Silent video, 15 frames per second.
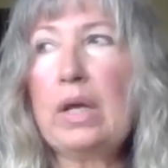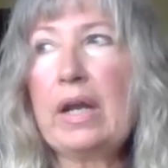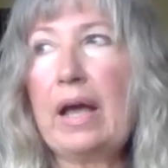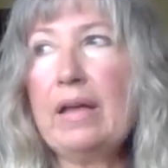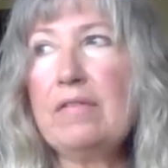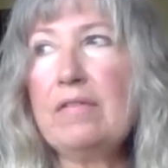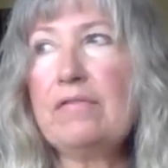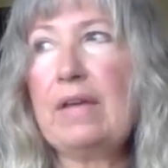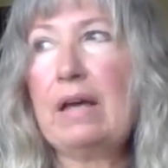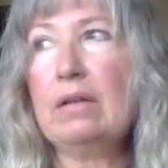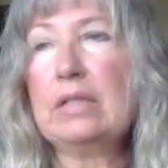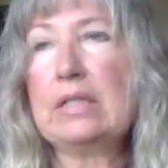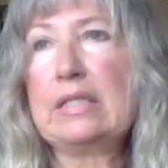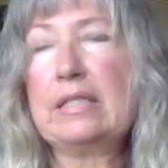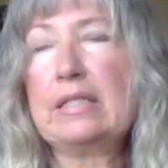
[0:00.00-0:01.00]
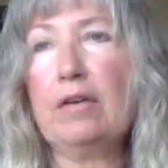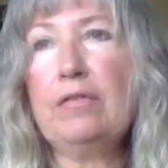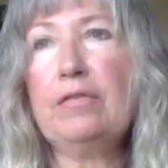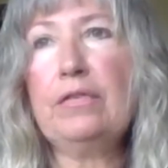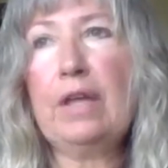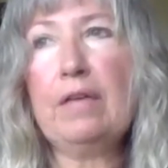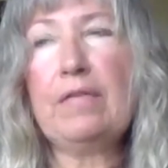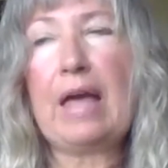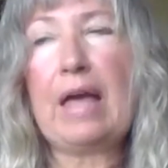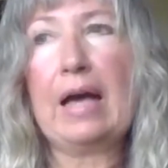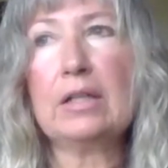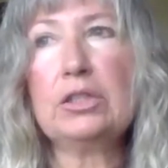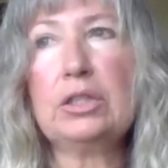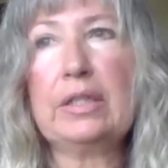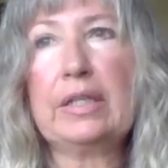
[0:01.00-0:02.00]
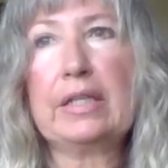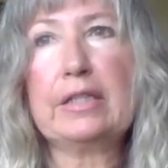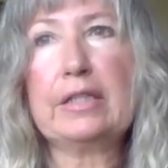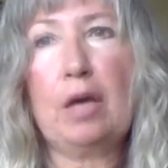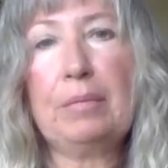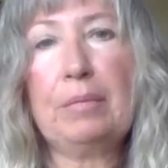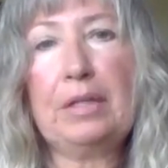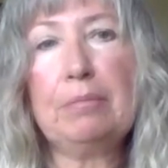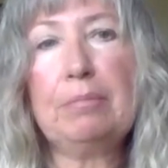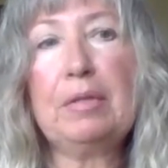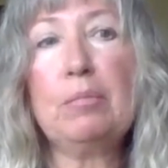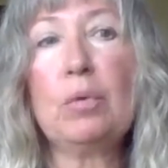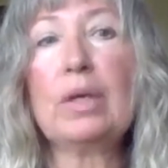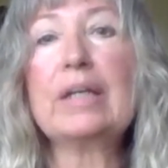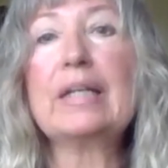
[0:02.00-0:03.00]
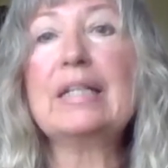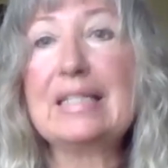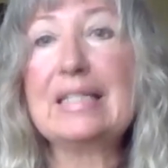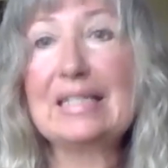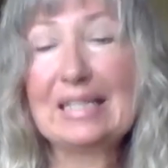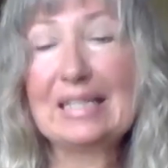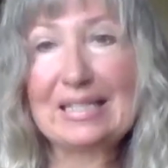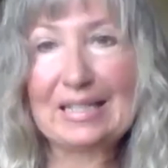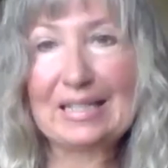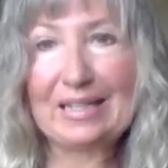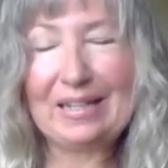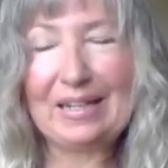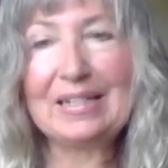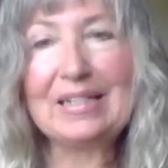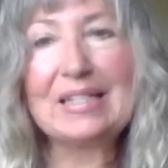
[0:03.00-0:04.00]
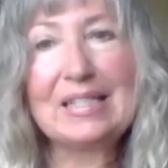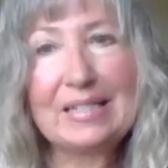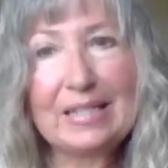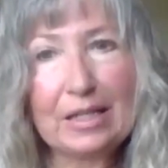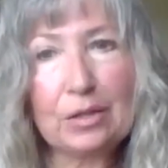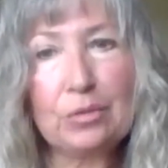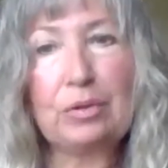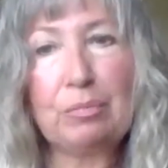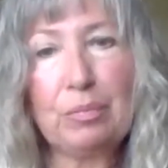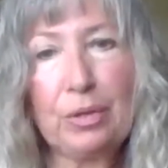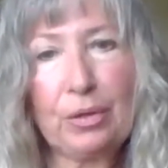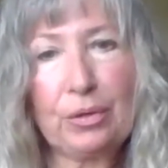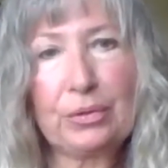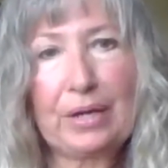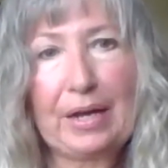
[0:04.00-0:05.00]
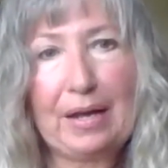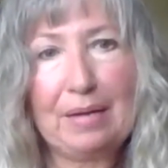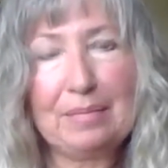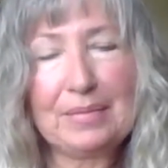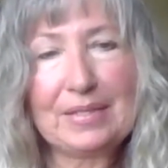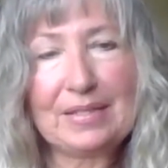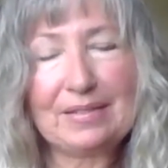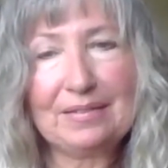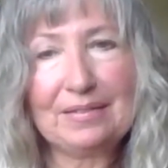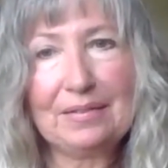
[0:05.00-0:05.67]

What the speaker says: what I have found is self-love actually has helped me to be more consistent and to stick with programs